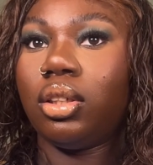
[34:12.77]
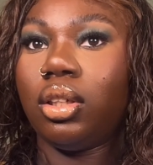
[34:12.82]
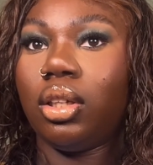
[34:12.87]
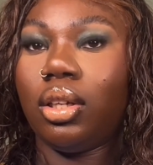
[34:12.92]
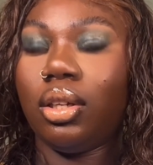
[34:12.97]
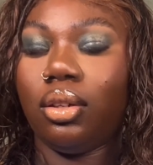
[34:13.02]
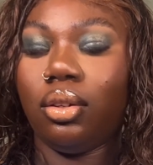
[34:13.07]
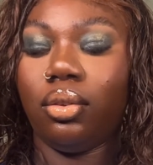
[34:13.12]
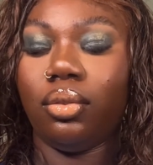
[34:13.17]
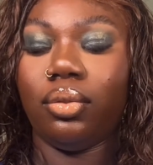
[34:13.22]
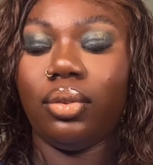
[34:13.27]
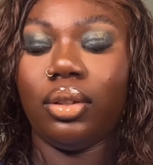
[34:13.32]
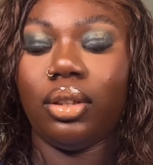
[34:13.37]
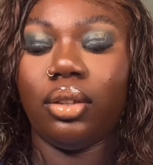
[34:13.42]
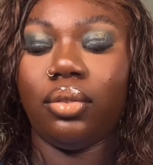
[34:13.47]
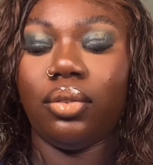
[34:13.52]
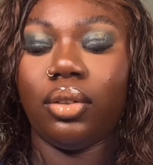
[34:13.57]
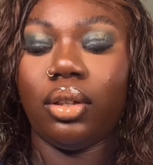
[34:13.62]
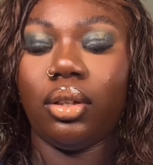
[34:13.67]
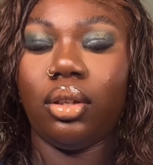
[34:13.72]
I don't feel like
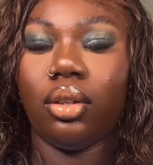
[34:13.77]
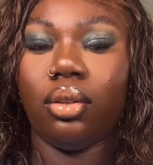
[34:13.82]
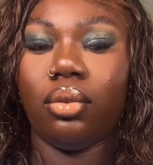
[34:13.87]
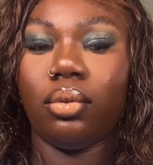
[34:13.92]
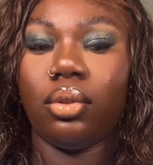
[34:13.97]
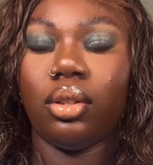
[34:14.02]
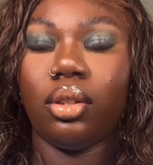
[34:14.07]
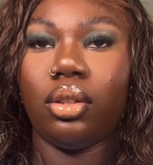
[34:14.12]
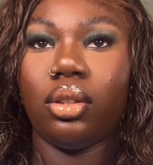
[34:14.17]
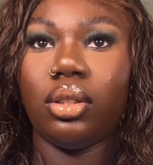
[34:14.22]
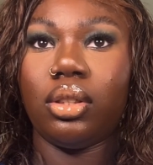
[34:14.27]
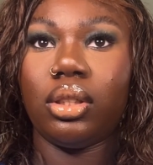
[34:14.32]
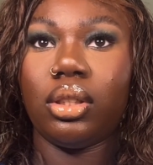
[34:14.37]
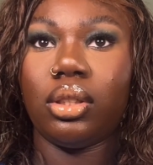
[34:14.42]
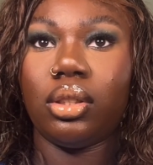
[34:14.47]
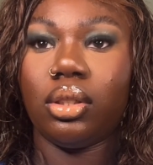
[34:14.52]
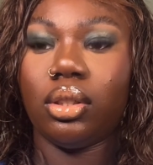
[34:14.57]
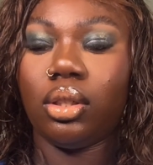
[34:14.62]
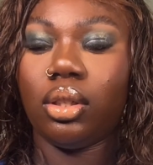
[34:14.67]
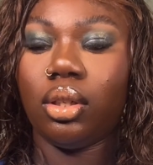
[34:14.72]
fighting with lace
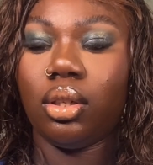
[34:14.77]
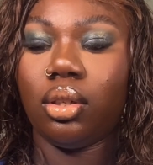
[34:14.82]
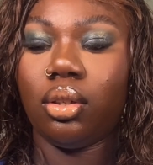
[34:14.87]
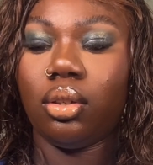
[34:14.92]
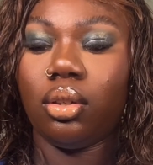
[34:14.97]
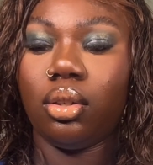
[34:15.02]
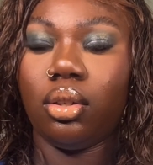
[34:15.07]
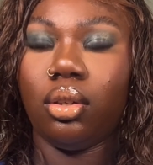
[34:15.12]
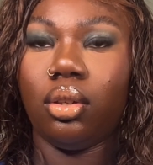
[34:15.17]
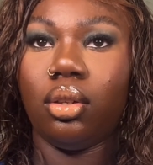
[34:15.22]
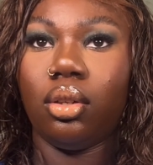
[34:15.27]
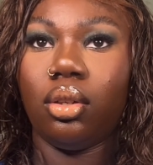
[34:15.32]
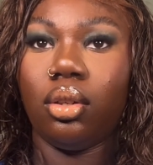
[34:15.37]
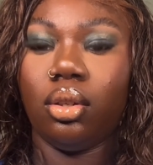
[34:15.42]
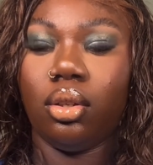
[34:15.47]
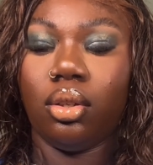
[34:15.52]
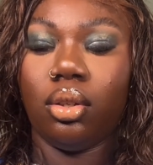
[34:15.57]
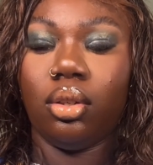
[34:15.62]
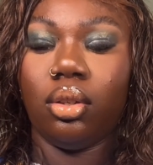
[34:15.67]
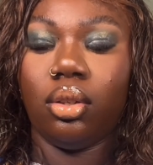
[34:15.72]
today.
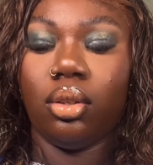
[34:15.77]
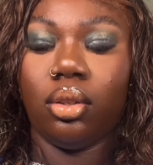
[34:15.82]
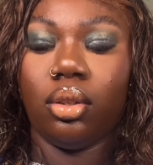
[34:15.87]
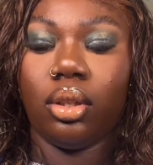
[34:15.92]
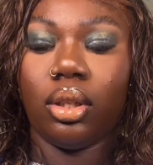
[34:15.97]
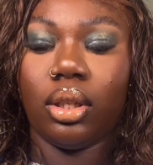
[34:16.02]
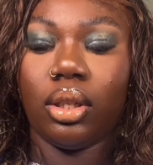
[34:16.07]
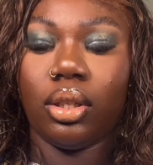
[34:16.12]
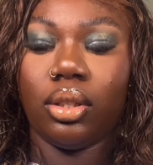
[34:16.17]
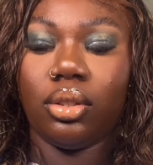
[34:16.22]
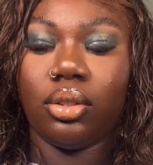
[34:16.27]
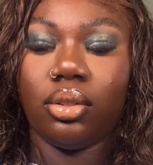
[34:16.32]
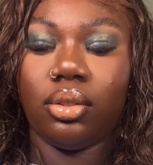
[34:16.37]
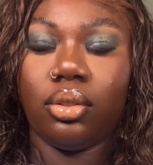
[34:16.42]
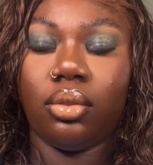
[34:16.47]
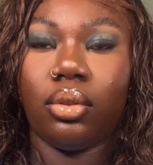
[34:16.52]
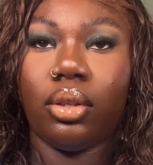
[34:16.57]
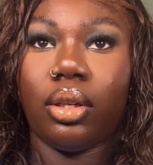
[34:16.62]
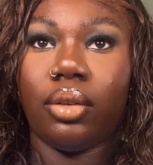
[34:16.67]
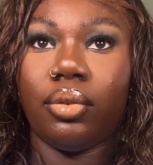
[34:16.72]
I just
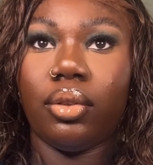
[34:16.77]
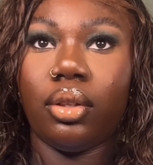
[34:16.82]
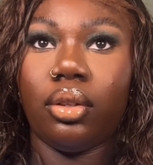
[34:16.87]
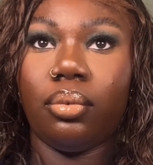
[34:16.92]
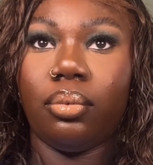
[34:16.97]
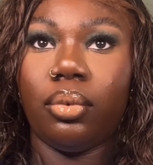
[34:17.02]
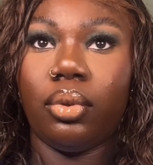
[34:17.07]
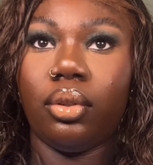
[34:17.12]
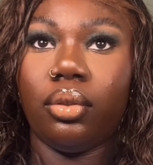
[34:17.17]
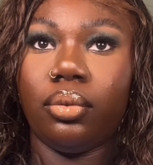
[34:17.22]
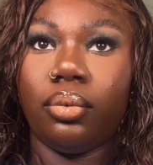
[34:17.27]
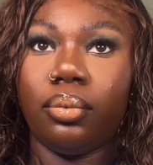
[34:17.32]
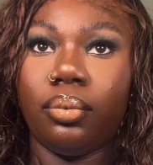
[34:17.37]
don't have it in me.